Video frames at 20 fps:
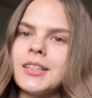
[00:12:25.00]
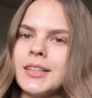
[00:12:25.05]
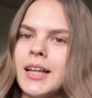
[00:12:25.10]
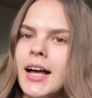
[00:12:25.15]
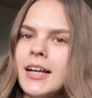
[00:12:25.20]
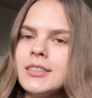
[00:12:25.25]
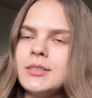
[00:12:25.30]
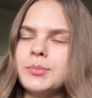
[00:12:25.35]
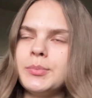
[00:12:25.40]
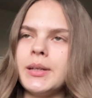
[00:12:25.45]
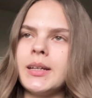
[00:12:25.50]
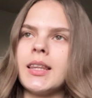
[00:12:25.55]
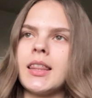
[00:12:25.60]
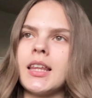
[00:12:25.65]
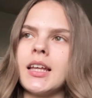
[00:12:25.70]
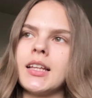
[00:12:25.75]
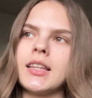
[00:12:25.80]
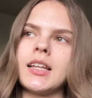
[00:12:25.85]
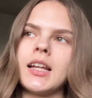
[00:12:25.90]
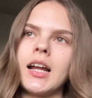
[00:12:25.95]
last big
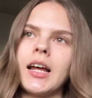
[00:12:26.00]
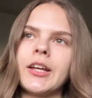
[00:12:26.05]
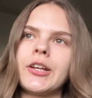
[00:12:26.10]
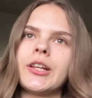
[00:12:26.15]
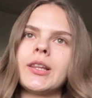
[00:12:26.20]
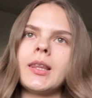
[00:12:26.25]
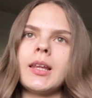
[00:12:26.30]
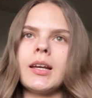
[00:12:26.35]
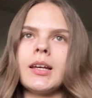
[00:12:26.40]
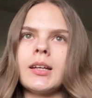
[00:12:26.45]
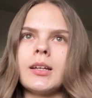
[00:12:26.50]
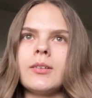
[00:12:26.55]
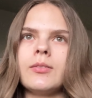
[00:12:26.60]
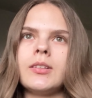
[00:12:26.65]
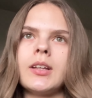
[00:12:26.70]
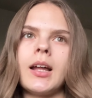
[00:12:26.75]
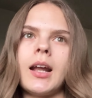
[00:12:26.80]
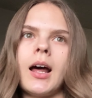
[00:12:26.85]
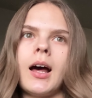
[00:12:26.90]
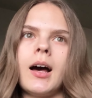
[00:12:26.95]
thing that I could think of
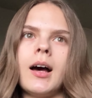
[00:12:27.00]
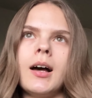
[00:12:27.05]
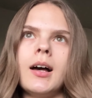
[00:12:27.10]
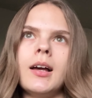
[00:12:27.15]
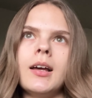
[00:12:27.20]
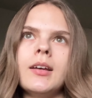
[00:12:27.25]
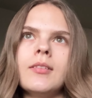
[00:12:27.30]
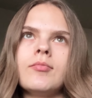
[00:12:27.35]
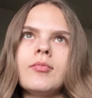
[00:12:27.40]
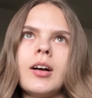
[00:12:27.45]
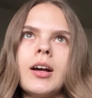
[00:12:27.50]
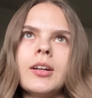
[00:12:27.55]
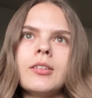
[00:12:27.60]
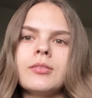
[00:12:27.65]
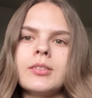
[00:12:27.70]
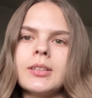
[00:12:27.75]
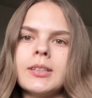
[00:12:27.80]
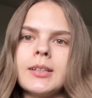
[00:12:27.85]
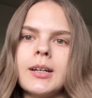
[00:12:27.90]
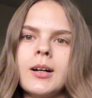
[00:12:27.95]
that I find
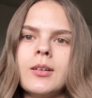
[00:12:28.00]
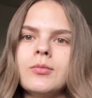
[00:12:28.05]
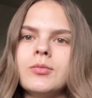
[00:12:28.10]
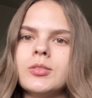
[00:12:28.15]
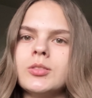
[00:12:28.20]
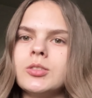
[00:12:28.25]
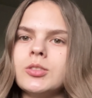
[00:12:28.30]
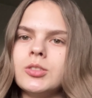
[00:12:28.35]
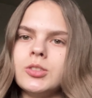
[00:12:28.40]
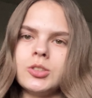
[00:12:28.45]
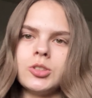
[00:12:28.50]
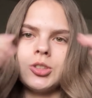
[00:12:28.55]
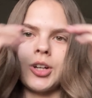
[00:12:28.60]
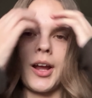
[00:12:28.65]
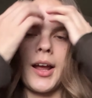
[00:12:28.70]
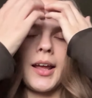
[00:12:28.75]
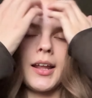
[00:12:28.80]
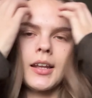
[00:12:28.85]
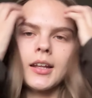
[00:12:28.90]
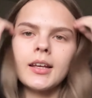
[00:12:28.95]
really helpful to
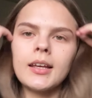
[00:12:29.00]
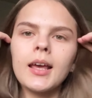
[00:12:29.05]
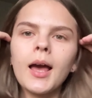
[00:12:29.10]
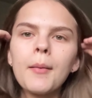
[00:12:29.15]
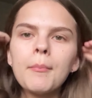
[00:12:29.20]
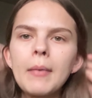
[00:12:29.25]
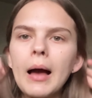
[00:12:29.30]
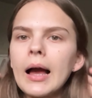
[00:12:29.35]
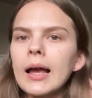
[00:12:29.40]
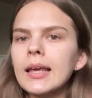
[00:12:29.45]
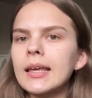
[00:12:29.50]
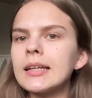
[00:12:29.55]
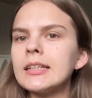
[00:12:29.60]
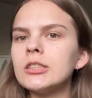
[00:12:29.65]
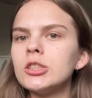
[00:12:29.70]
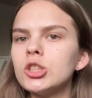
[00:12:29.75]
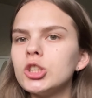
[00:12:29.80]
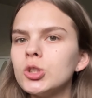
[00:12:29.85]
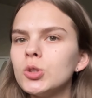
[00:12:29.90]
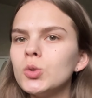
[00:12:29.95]
try to get back
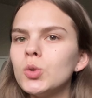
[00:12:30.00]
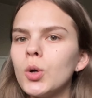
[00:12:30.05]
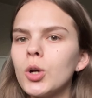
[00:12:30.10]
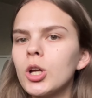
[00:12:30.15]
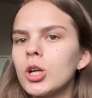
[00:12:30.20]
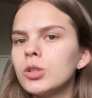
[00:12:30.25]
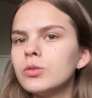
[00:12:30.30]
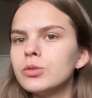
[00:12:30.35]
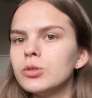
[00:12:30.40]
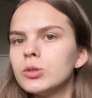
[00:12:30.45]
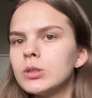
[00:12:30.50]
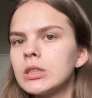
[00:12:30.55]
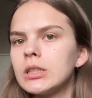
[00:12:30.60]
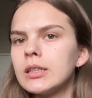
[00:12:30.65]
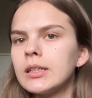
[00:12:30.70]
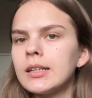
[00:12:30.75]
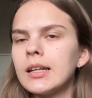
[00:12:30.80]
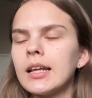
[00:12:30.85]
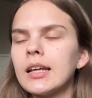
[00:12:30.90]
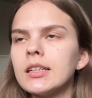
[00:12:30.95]
into a good
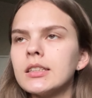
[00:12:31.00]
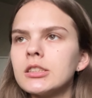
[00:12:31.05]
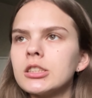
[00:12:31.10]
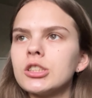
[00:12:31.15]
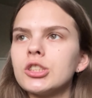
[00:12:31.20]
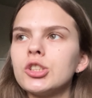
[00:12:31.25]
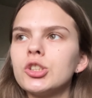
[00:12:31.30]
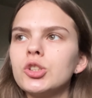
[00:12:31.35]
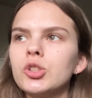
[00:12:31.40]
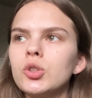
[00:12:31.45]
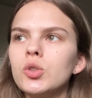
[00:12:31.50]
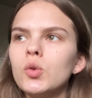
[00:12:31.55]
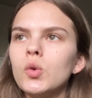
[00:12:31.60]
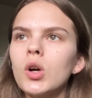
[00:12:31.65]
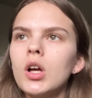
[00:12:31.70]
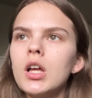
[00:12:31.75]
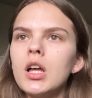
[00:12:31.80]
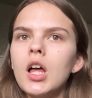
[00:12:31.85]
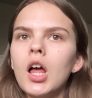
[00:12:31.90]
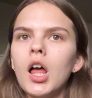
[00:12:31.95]
routine is
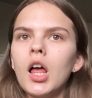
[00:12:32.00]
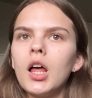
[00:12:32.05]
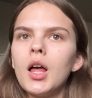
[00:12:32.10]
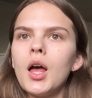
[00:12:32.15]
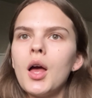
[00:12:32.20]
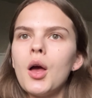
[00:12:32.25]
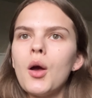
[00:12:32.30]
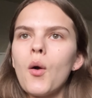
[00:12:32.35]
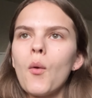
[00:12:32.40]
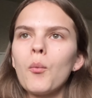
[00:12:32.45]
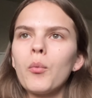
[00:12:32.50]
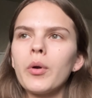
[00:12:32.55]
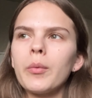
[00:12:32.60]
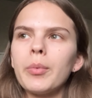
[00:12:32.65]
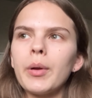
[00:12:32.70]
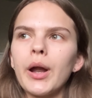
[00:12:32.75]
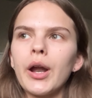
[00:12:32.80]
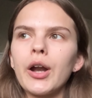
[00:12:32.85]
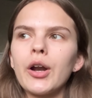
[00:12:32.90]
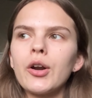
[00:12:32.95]
to
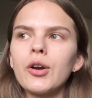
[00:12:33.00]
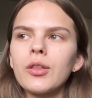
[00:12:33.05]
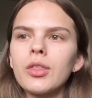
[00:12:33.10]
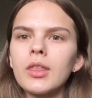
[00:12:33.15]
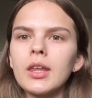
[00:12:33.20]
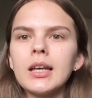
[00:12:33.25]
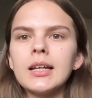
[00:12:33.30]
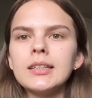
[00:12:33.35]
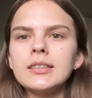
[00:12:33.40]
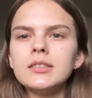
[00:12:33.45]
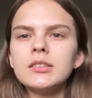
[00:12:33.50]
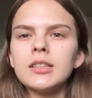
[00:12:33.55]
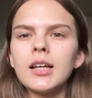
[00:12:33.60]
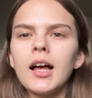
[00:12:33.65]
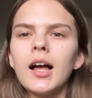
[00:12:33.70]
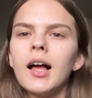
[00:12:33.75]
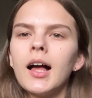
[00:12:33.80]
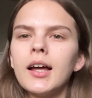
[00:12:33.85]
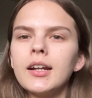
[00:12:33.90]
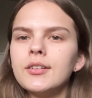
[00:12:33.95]
prepare things
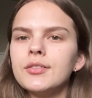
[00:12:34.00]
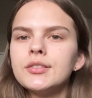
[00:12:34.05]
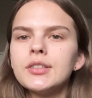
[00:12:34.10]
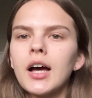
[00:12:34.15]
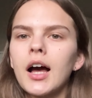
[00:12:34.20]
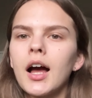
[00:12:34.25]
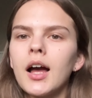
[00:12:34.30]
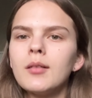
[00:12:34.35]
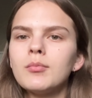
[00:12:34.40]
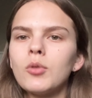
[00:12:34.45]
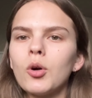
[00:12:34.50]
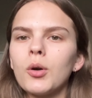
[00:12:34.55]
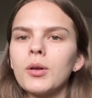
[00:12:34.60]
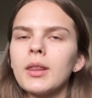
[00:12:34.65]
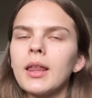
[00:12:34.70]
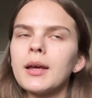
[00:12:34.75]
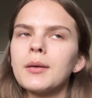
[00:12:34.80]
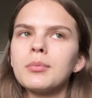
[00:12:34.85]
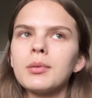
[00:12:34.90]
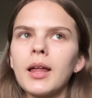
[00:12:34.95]
ahead of time or
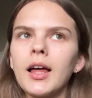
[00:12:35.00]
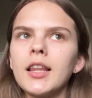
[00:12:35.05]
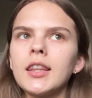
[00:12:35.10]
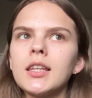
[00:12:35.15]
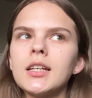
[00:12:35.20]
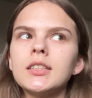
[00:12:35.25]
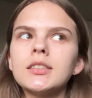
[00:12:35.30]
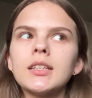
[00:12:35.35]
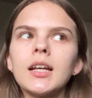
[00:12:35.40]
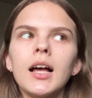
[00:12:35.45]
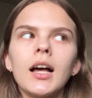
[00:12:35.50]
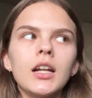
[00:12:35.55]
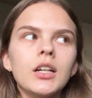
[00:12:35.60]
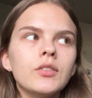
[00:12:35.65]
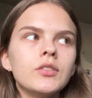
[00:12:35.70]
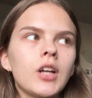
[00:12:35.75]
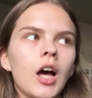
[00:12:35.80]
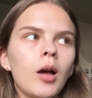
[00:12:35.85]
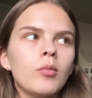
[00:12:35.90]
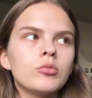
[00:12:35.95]
like plan things ahead
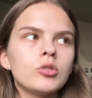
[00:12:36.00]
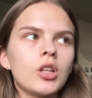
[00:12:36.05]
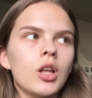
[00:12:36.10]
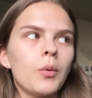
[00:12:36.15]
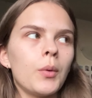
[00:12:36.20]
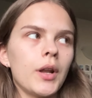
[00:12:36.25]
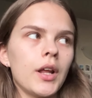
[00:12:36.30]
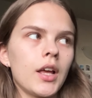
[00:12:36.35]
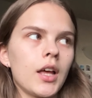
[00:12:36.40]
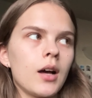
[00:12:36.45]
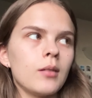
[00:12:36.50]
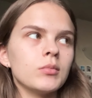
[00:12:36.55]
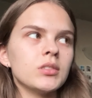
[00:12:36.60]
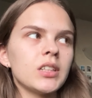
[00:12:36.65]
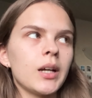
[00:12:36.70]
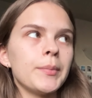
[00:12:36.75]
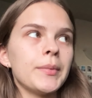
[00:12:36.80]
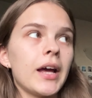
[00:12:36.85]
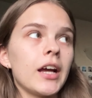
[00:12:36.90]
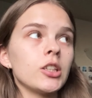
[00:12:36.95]
of time so that when it comes
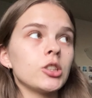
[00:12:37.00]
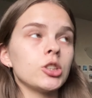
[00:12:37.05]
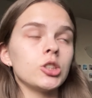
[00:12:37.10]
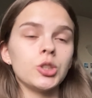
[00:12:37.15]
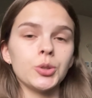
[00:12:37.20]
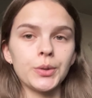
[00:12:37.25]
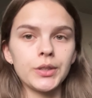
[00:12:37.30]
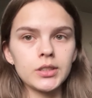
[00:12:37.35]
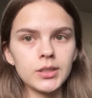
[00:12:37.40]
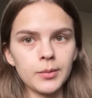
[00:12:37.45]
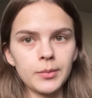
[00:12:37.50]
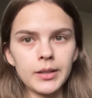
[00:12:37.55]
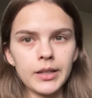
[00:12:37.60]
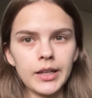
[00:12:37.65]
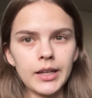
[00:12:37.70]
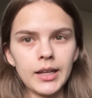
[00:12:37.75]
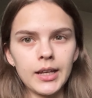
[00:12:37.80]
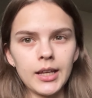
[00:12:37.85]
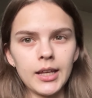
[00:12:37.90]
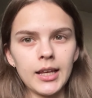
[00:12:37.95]
time to actually doing
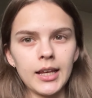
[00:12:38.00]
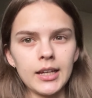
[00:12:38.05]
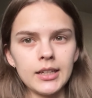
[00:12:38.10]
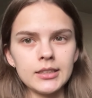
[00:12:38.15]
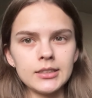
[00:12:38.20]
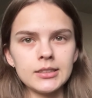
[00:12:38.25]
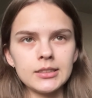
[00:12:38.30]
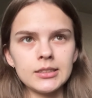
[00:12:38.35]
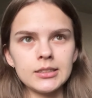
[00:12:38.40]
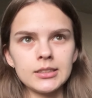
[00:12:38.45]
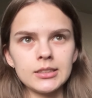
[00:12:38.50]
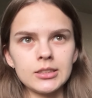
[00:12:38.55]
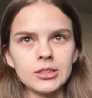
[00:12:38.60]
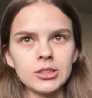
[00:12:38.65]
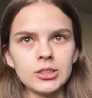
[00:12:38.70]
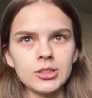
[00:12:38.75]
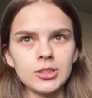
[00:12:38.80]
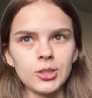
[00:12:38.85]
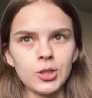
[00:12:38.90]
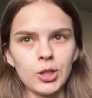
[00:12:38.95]
something, it's
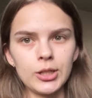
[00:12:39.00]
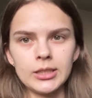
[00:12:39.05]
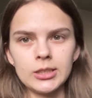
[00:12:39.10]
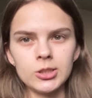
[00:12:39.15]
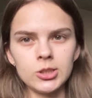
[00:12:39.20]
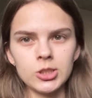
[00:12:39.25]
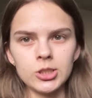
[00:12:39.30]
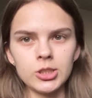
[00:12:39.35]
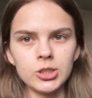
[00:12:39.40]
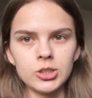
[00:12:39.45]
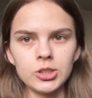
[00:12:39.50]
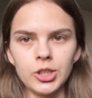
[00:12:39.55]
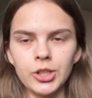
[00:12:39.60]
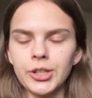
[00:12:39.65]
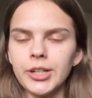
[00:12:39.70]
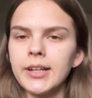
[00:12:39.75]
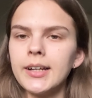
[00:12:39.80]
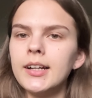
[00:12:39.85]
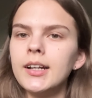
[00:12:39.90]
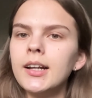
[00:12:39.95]
just a lot easier to
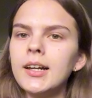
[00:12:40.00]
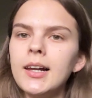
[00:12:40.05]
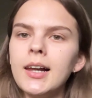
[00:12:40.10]
start it.